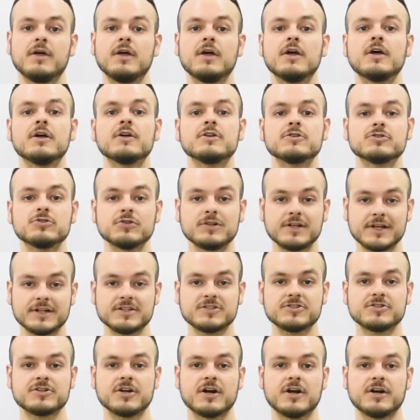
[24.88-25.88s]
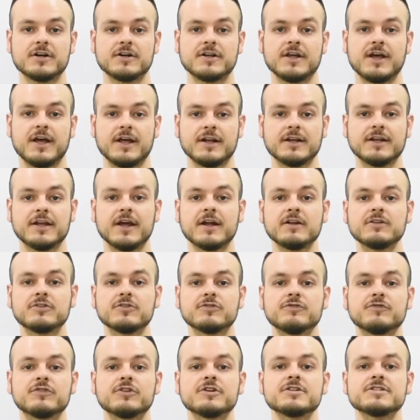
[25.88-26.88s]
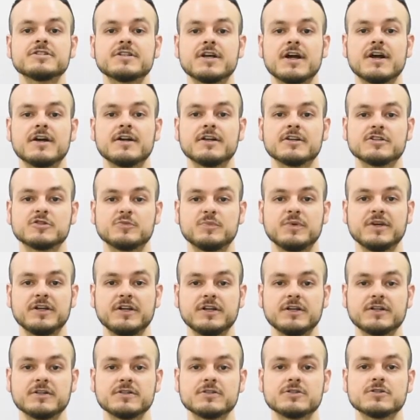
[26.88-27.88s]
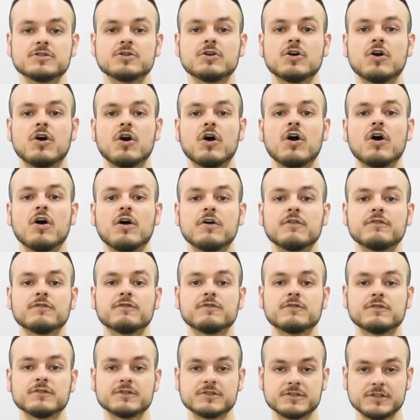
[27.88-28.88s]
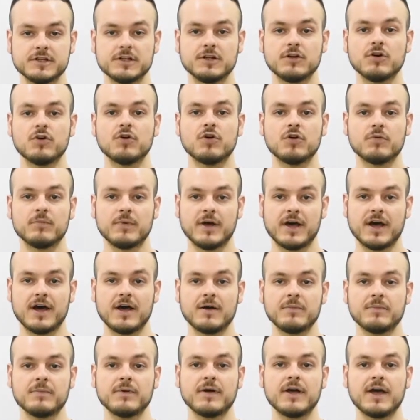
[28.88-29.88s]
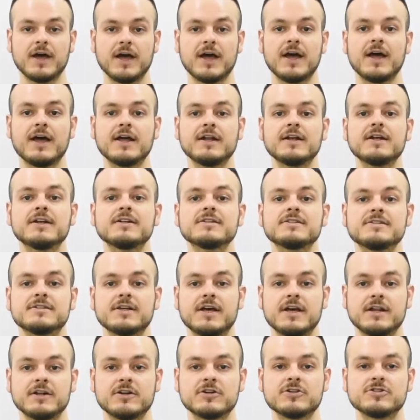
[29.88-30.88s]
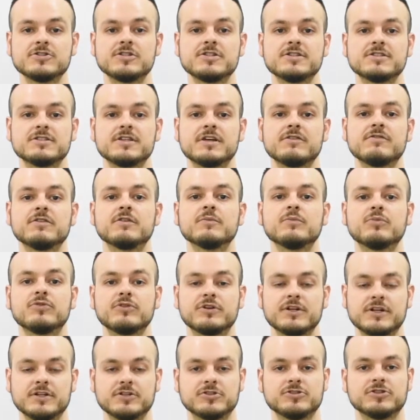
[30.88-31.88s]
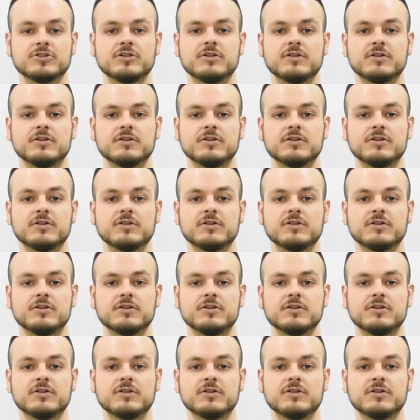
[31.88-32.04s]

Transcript: So let's start and get the first-hand experience of Silo Home app and its energy-saving potential.